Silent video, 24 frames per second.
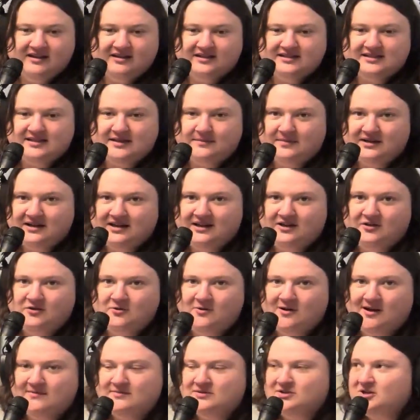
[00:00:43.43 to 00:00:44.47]
somebody
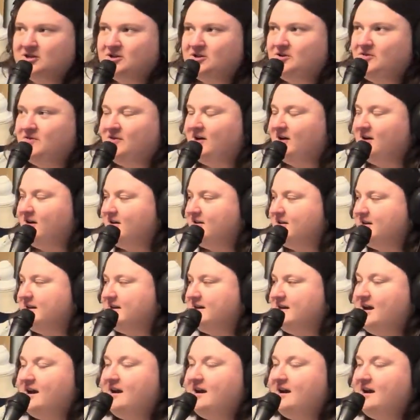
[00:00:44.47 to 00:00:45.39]
who I'm sure you've heard in